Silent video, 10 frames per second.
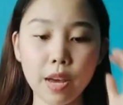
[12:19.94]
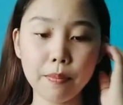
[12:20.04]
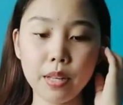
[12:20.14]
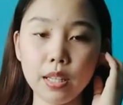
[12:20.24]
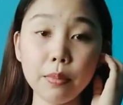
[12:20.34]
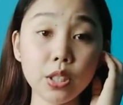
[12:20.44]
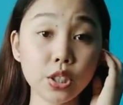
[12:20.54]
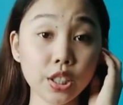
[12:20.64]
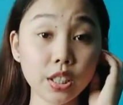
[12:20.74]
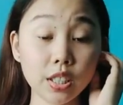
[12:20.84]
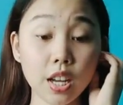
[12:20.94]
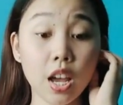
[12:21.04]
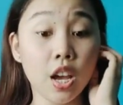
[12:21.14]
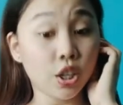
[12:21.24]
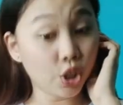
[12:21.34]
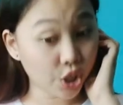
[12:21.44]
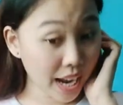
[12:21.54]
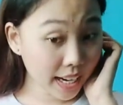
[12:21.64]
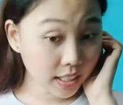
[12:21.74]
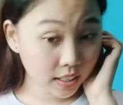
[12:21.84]
in. LEDs,
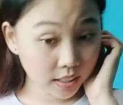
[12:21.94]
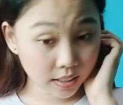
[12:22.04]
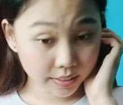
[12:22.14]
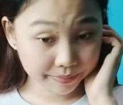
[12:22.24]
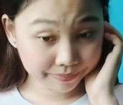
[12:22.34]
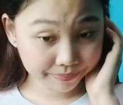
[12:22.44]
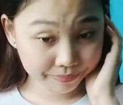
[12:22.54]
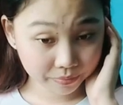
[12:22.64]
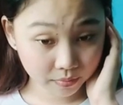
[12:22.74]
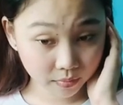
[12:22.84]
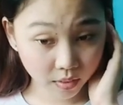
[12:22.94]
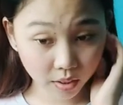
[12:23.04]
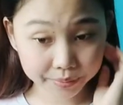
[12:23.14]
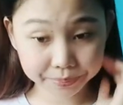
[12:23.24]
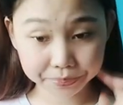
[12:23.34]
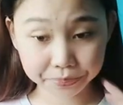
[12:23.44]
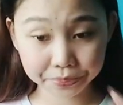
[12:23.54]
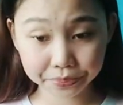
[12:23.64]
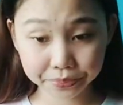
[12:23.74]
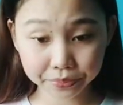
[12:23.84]
light emitting
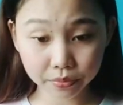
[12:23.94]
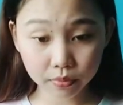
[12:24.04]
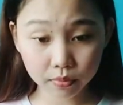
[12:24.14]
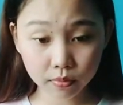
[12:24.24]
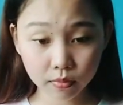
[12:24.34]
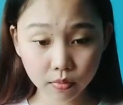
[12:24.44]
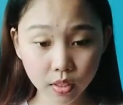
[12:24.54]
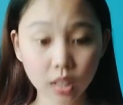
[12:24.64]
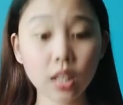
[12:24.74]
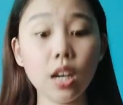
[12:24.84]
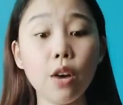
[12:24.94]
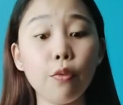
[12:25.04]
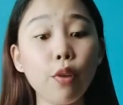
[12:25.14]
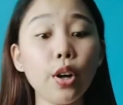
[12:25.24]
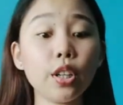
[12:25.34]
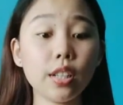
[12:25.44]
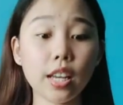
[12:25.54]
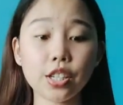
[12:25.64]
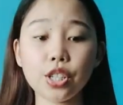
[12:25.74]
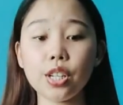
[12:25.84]
diodes, for all
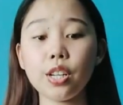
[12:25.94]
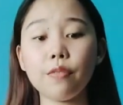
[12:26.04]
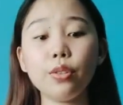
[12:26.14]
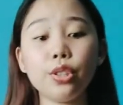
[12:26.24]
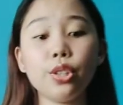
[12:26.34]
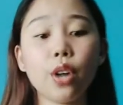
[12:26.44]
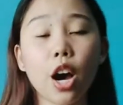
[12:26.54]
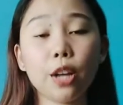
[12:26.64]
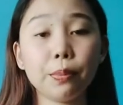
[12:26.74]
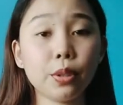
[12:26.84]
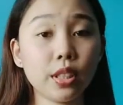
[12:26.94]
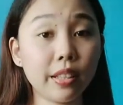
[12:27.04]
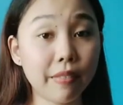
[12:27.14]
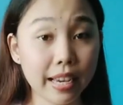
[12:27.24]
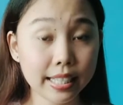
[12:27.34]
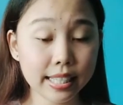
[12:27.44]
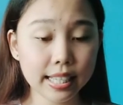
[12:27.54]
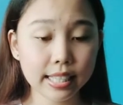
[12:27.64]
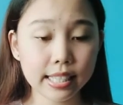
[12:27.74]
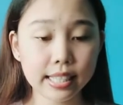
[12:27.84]
of your indicator light
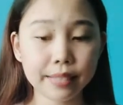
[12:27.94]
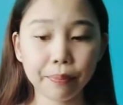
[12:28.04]
needs.